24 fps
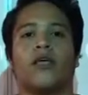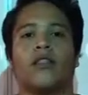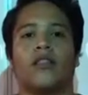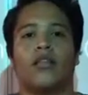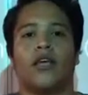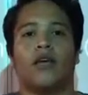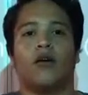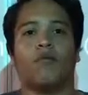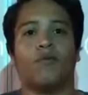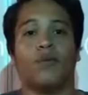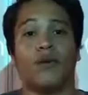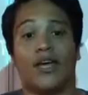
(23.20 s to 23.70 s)

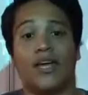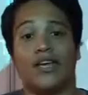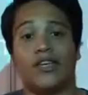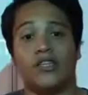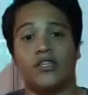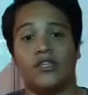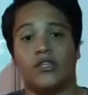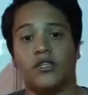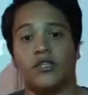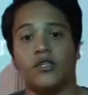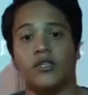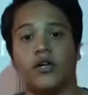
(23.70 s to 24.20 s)
The
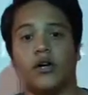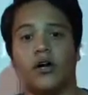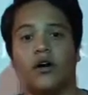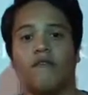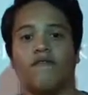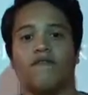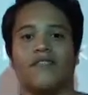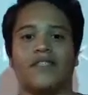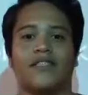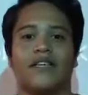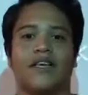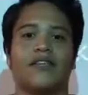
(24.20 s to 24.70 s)
operation
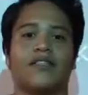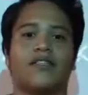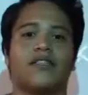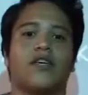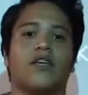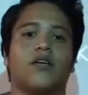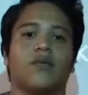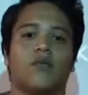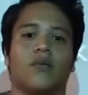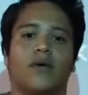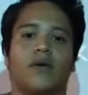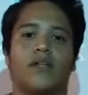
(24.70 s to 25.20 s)
of a tank
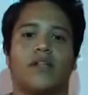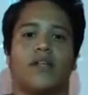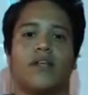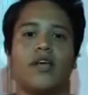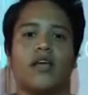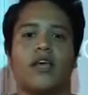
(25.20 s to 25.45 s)
circuit